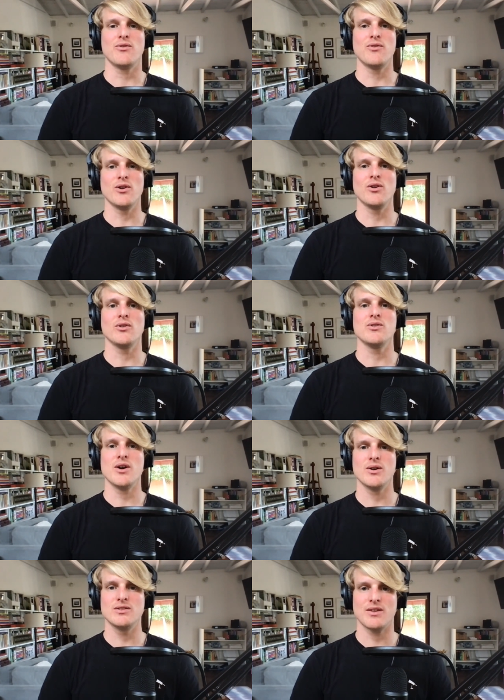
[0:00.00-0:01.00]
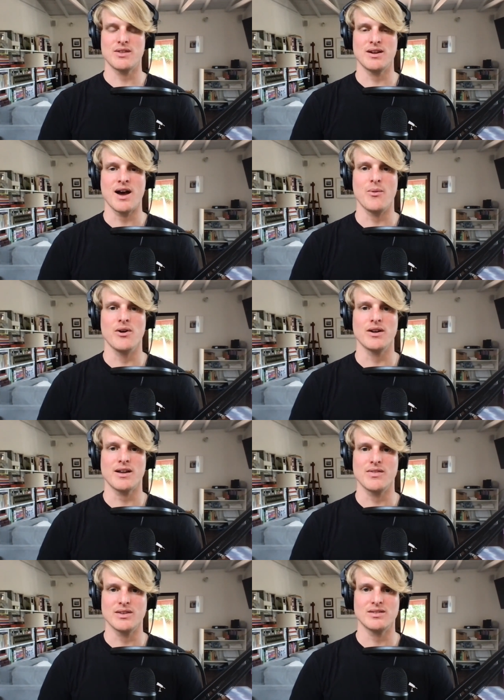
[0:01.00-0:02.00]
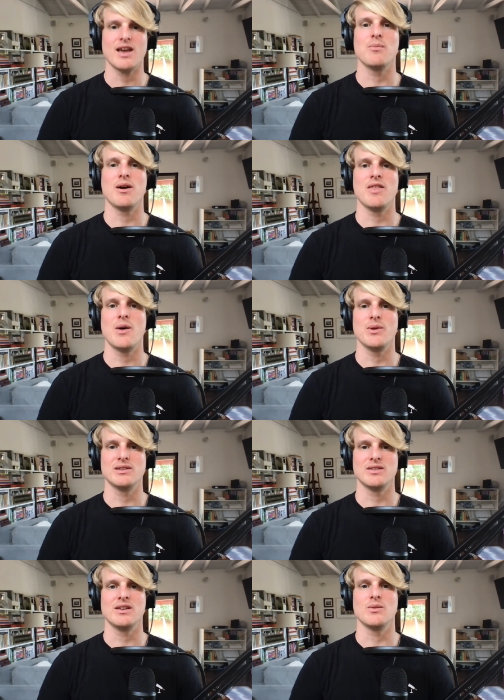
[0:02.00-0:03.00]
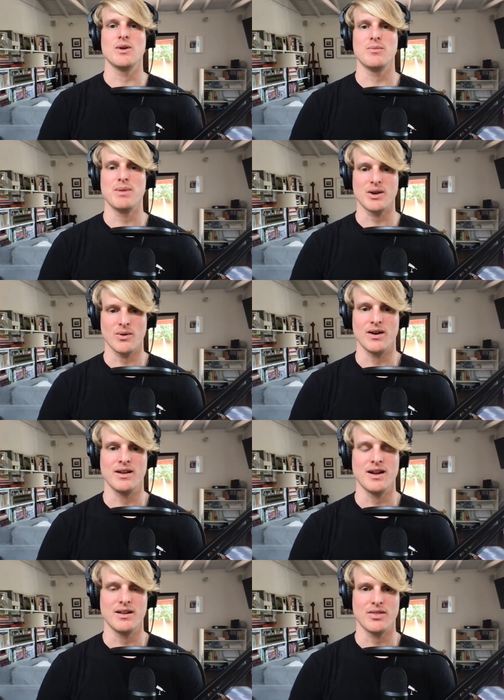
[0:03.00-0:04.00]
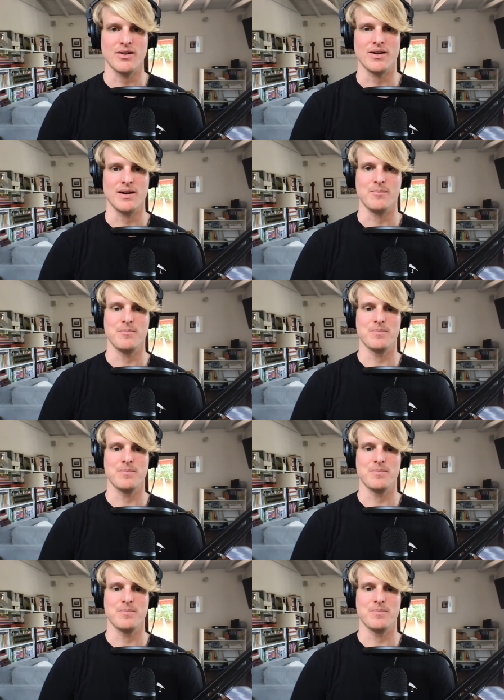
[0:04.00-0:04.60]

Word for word: full nodes on the network in the same way that we see with Bitcoin and Ethereum.